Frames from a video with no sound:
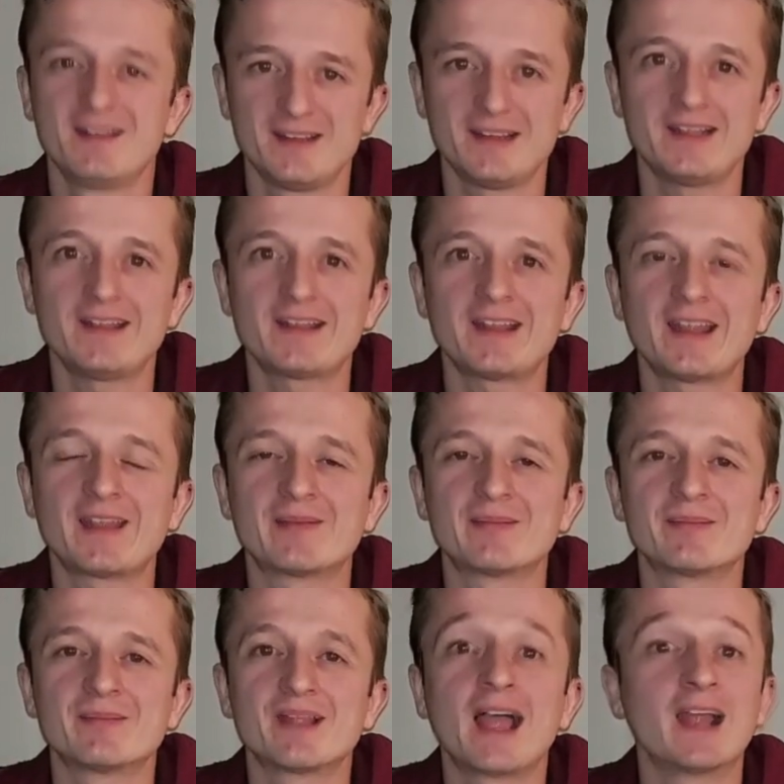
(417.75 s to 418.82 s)
See you again,
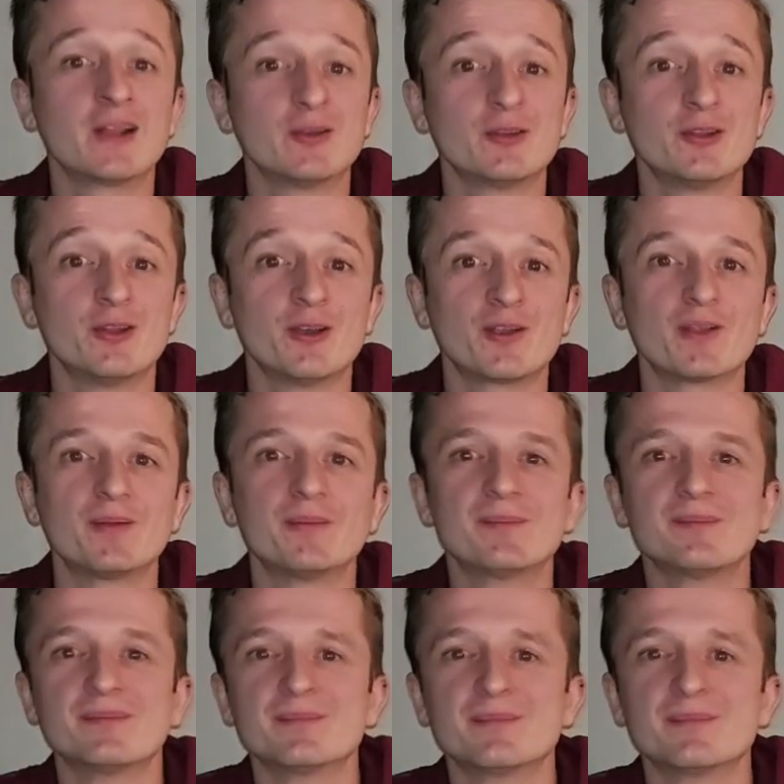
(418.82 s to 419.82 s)
and good luck.